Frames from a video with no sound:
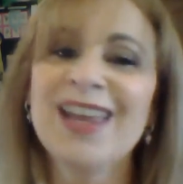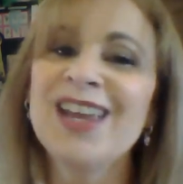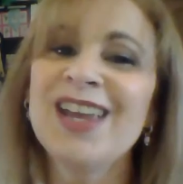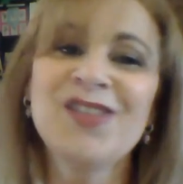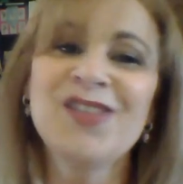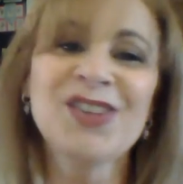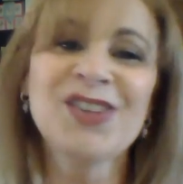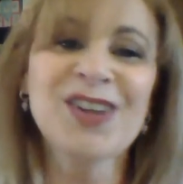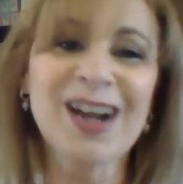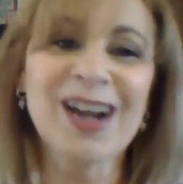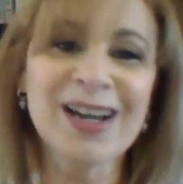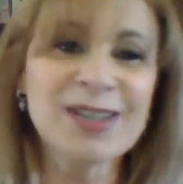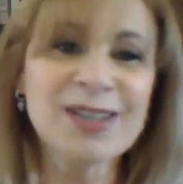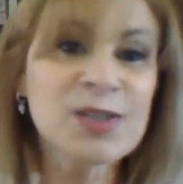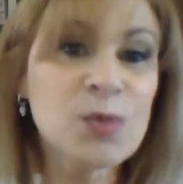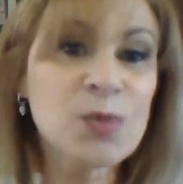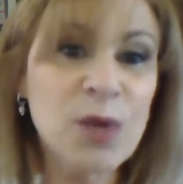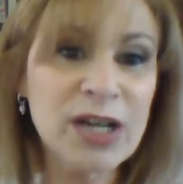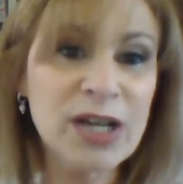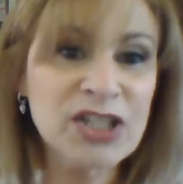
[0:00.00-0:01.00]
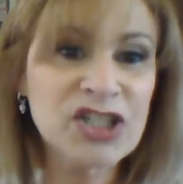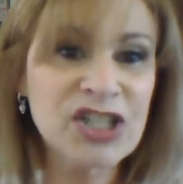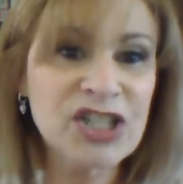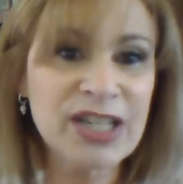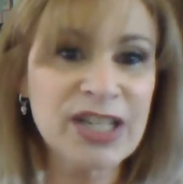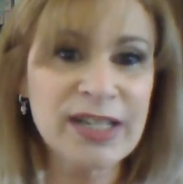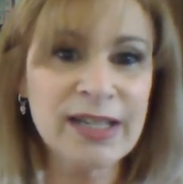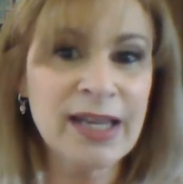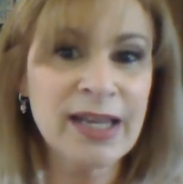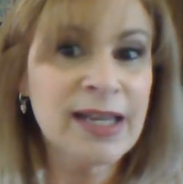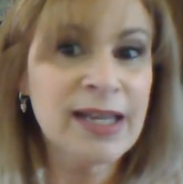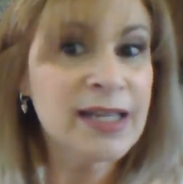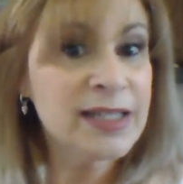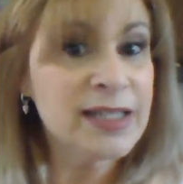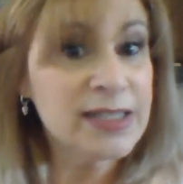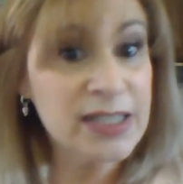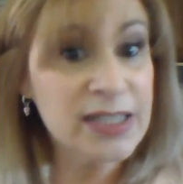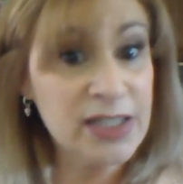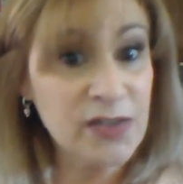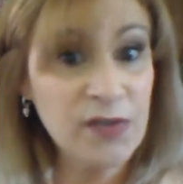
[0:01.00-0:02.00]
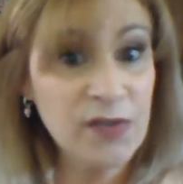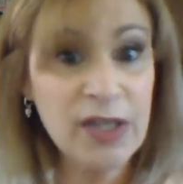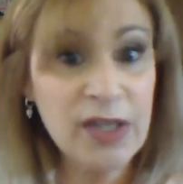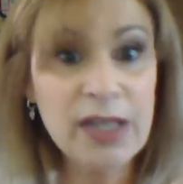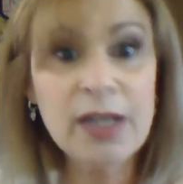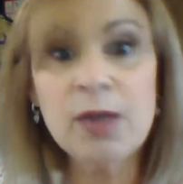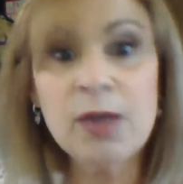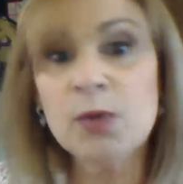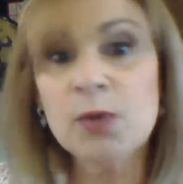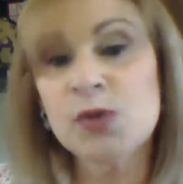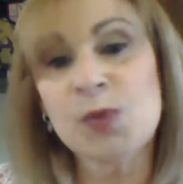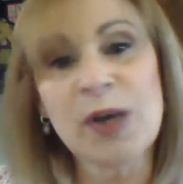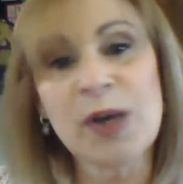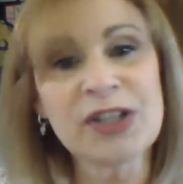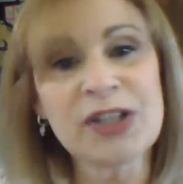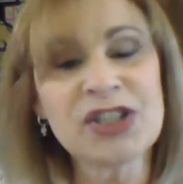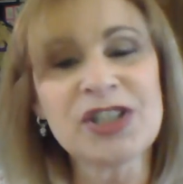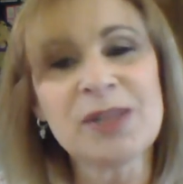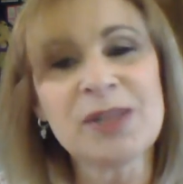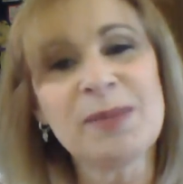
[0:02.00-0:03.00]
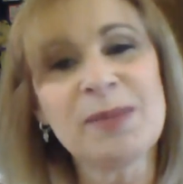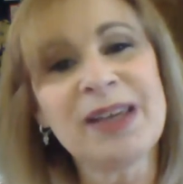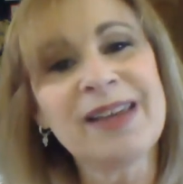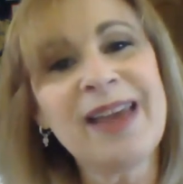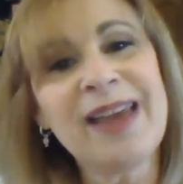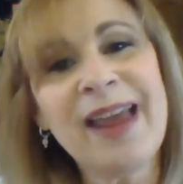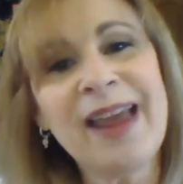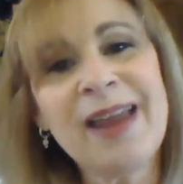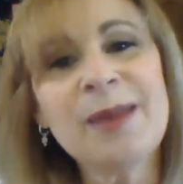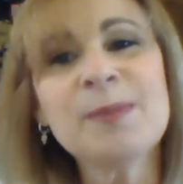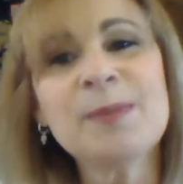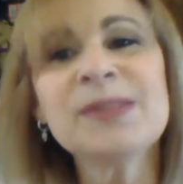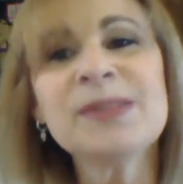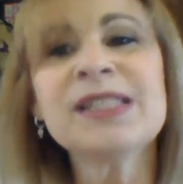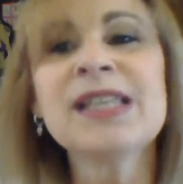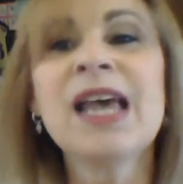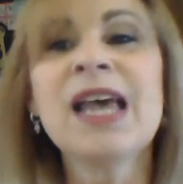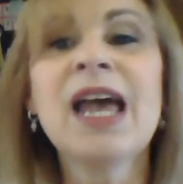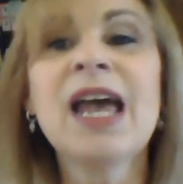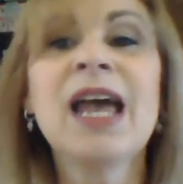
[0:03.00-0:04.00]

If your guy's watching TV, who's watching the big games,